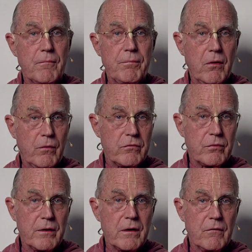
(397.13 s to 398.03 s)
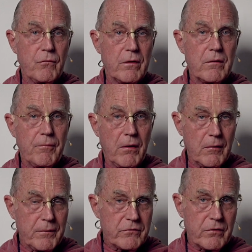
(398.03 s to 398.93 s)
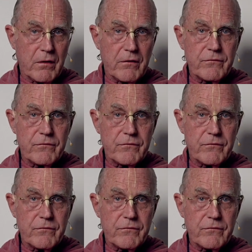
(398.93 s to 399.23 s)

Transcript: poetry of one of Ballabhacharya's